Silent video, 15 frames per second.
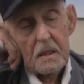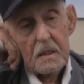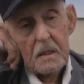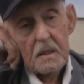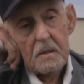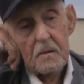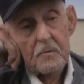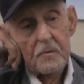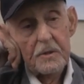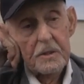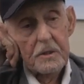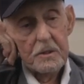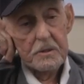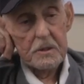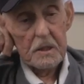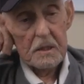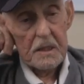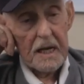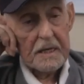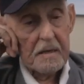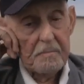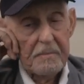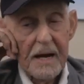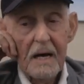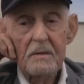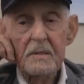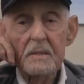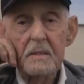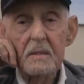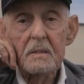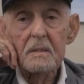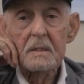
uh, we learned a lot about